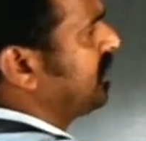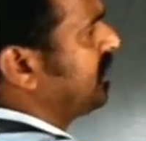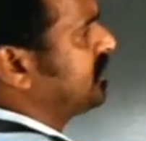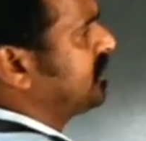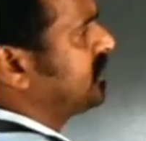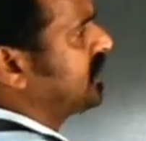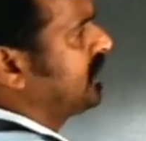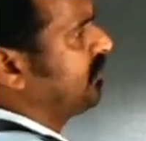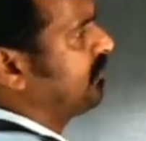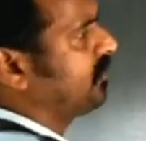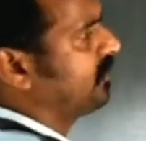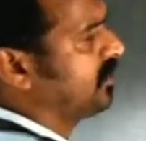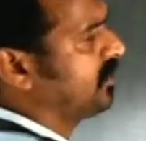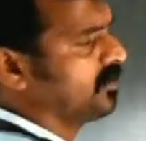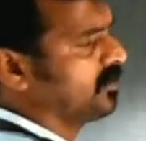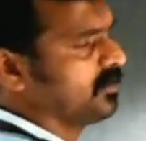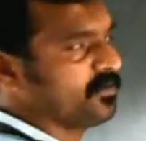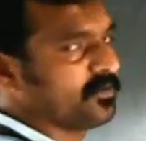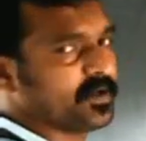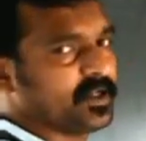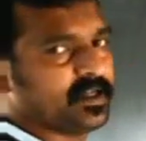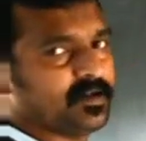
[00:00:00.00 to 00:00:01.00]
you say volume
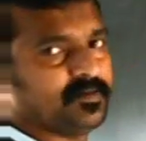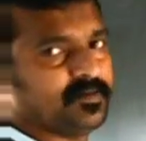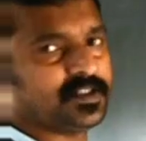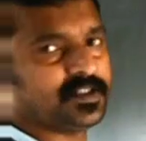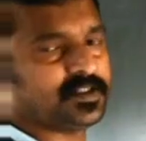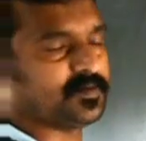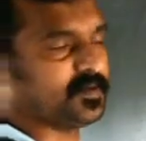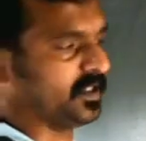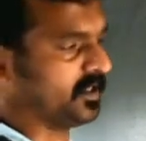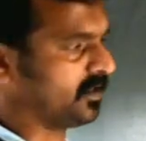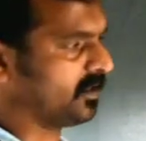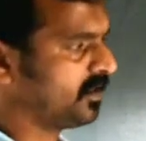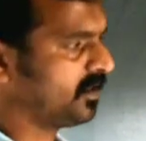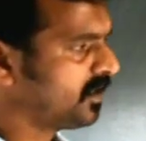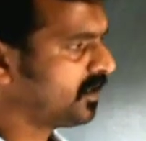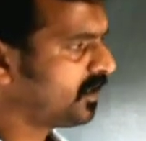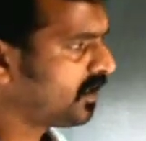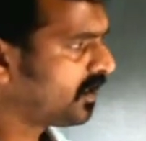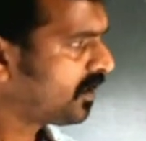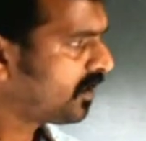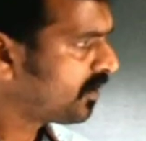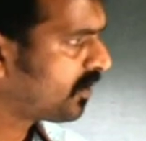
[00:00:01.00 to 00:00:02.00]
of a hemisphere?
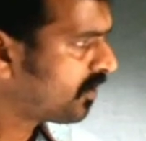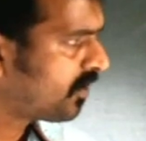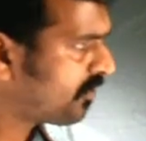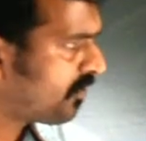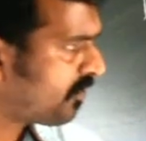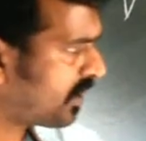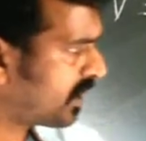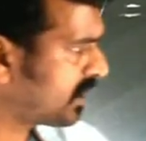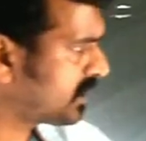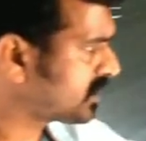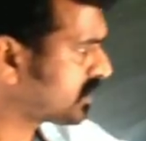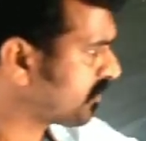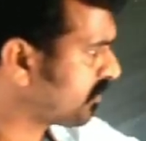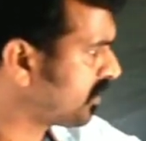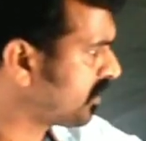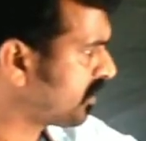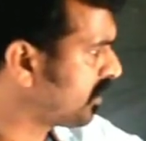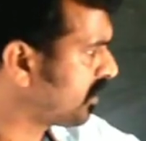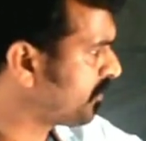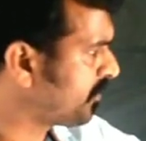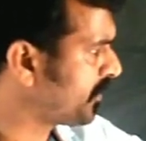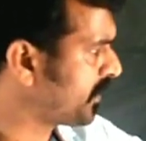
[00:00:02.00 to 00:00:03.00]
What is the
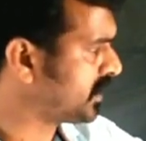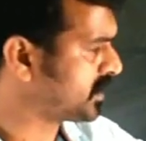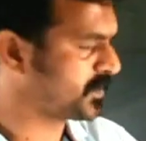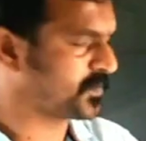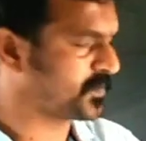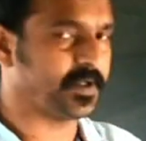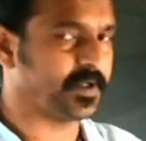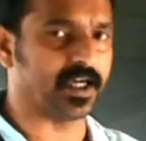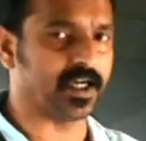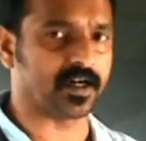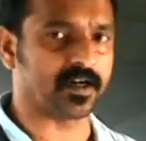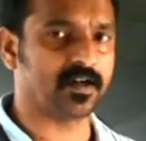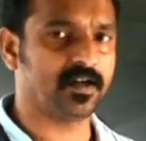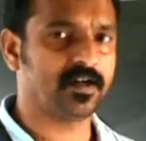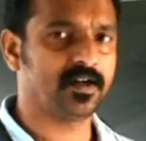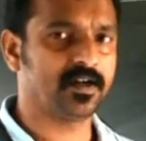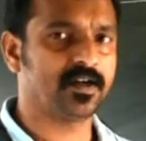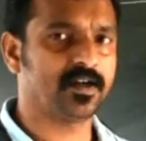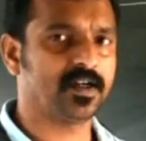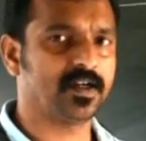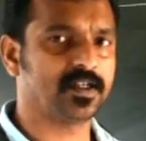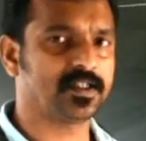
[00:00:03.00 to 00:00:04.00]
volume of a sphere?
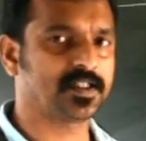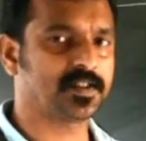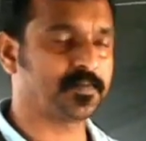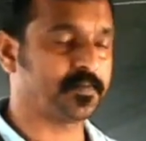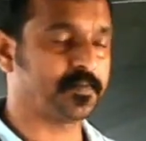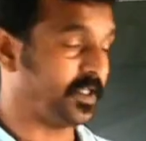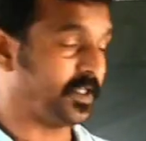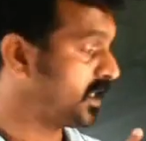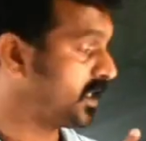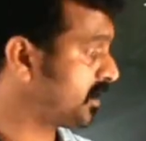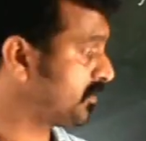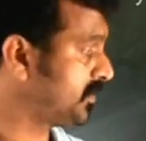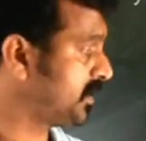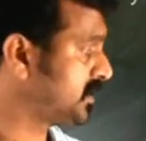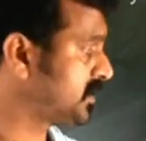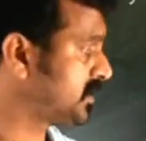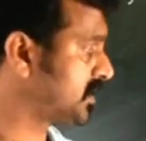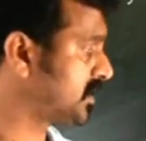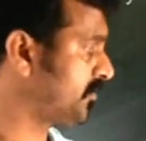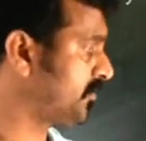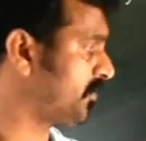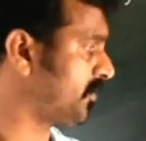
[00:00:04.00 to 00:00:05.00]
Sphere
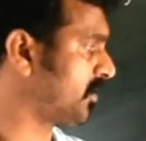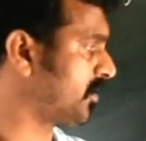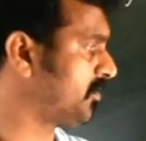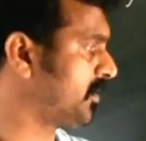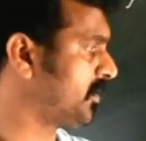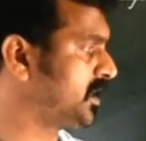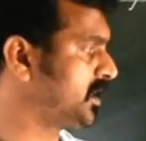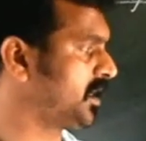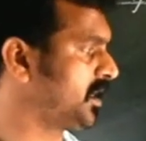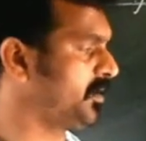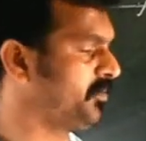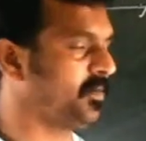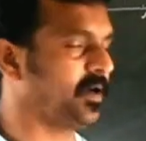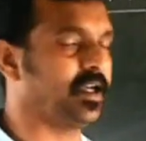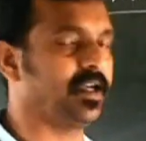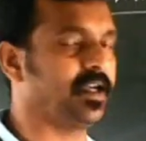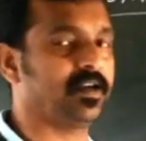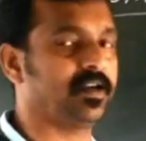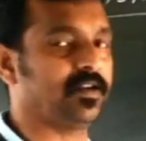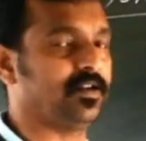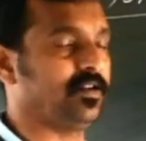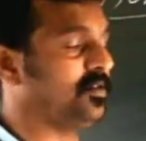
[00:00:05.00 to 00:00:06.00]
means 4 by 3 pi
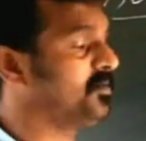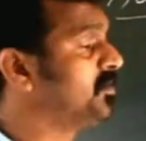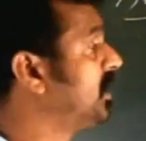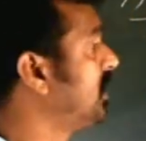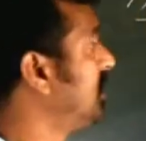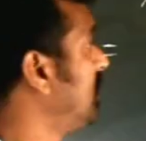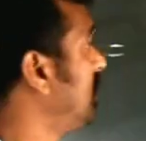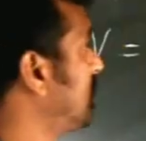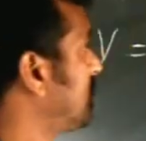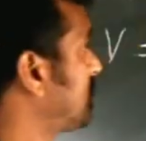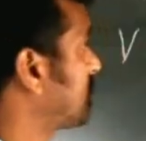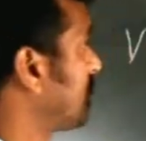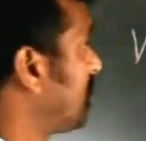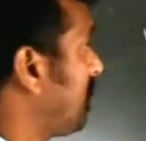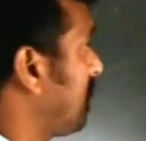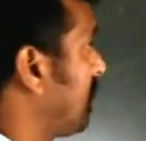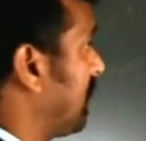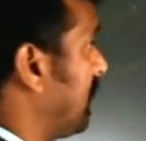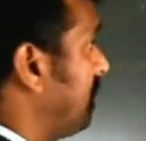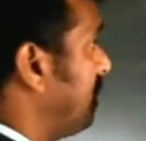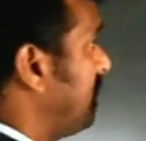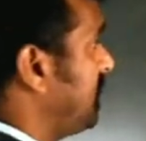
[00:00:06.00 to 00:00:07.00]
r cube. So
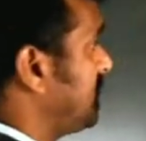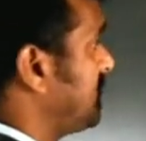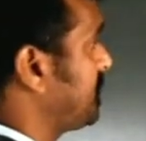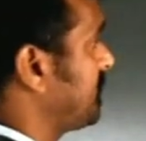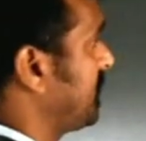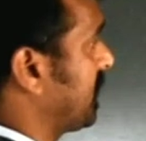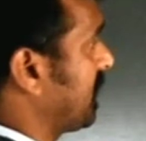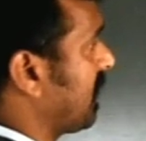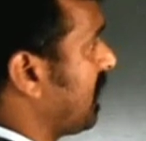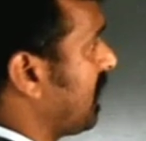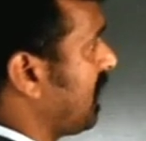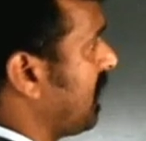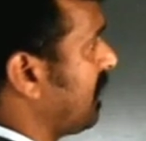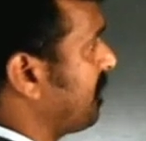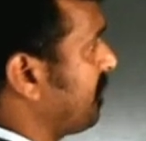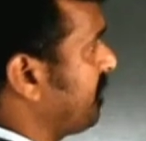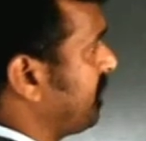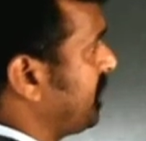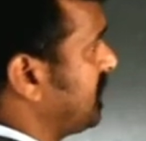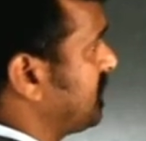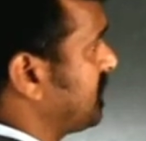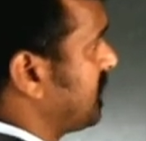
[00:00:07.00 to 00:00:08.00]
hemisphere, half
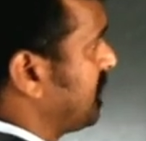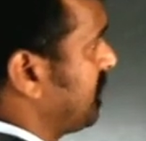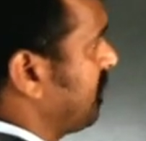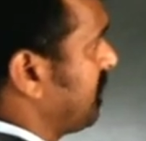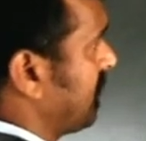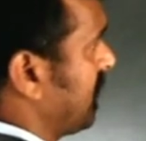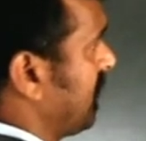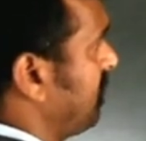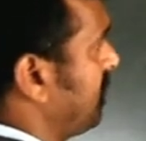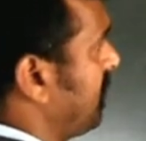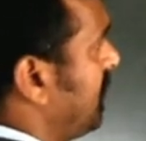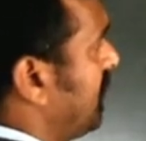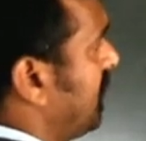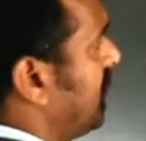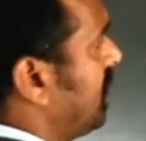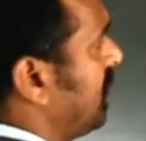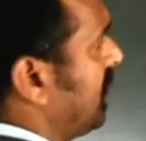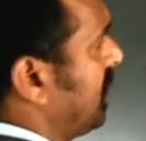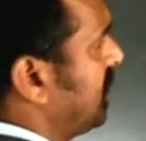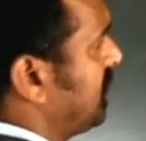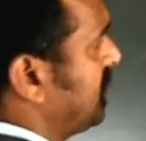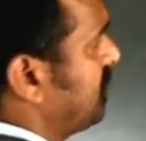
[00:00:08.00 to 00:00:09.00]
means it will come
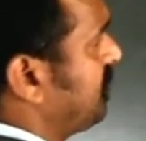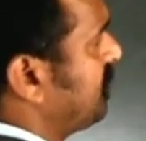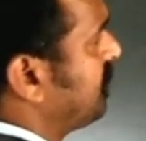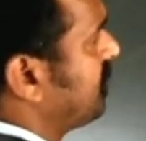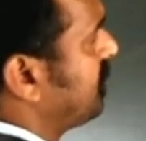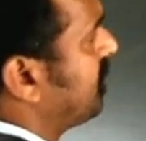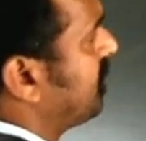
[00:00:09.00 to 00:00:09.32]
2